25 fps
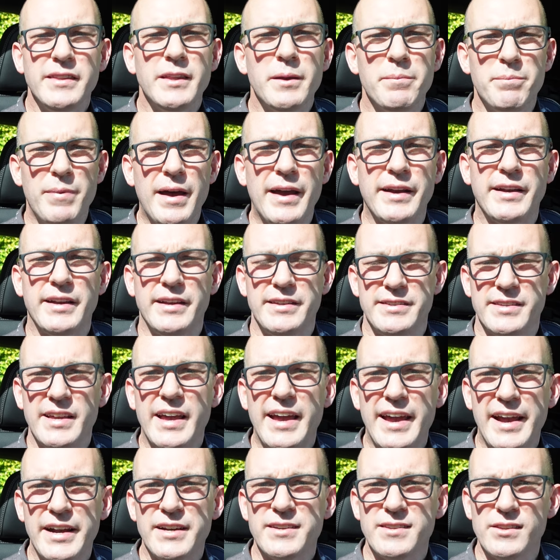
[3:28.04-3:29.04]
in the back is
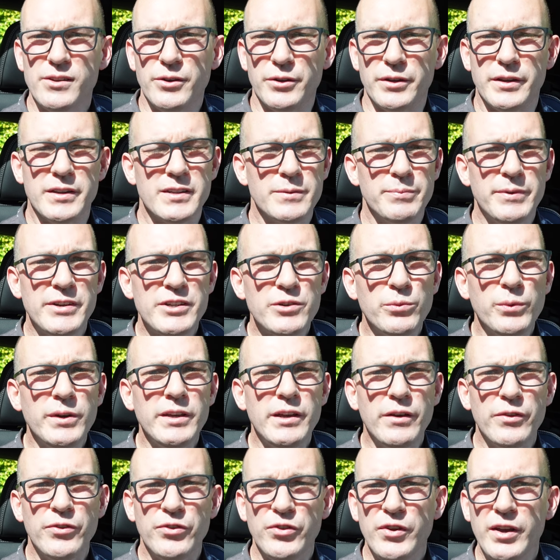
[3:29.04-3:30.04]
excellent, especially
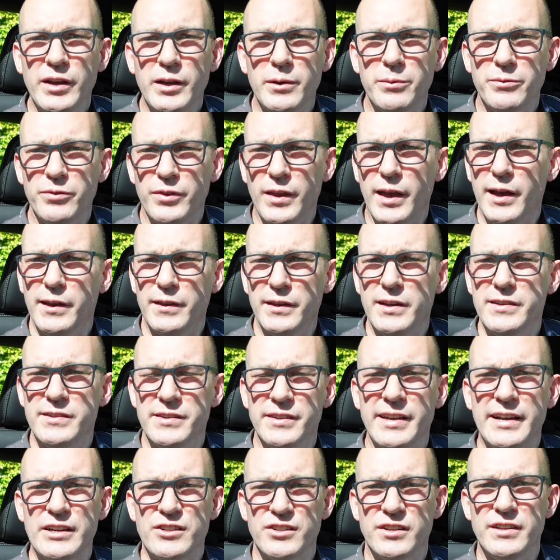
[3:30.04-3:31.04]
when you think that this
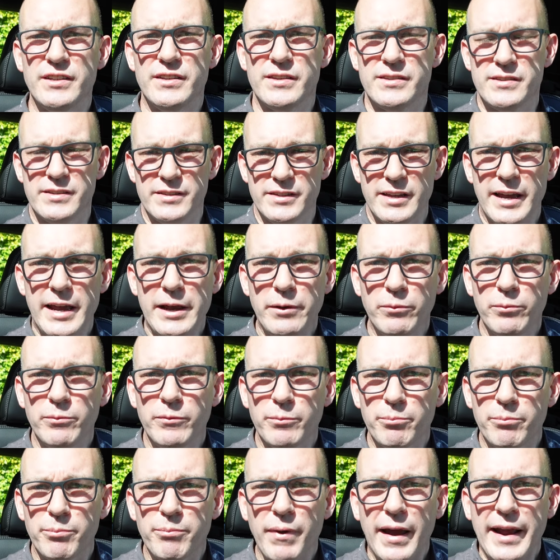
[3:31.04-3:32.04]
is actually the
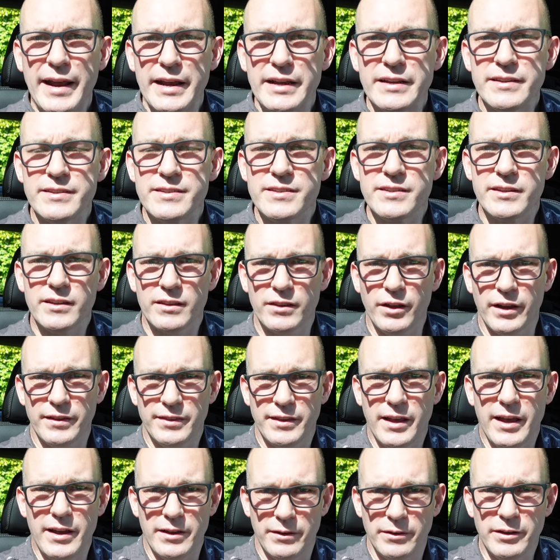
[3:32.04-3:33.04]
same base, like
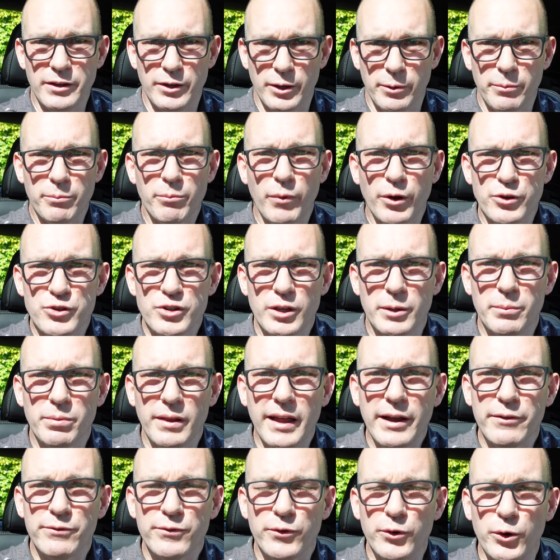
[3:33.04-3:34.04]
that, you know, modular
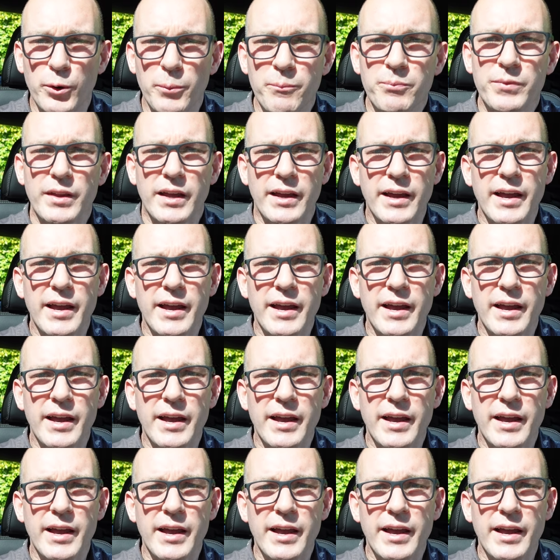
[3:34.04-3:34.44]
platform,